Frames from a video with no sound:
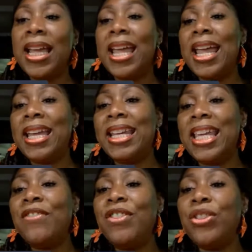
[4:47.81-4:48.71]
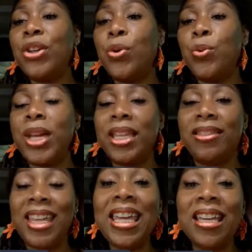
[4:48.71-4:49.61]
And even though we
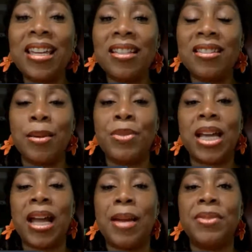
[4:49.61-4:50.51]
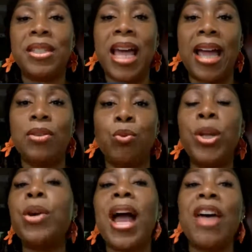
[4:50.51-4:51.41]
think sometimes that we
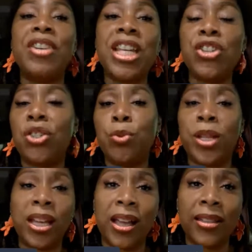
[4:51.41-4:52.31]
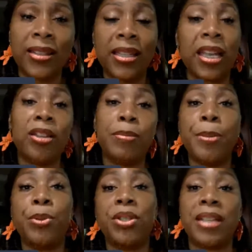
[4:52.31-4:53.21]
don't have an issue with us and that other
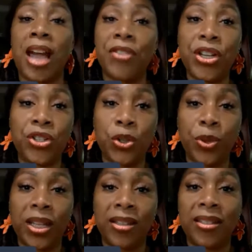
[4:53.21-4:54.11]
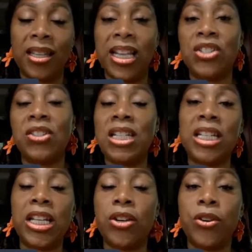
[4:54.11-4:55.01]
people just have an issue with us and they just need to
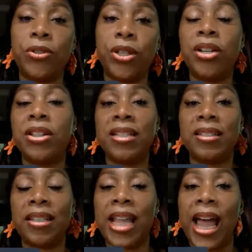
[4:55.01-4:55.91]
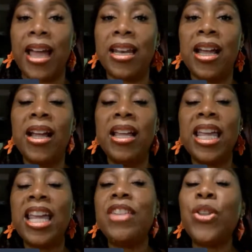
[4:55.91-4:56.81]
get over it or this and that,
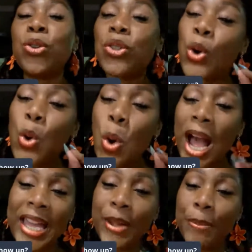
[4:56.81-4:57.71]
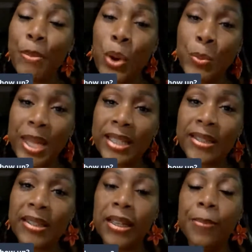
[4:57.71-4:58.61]
in those quiet moments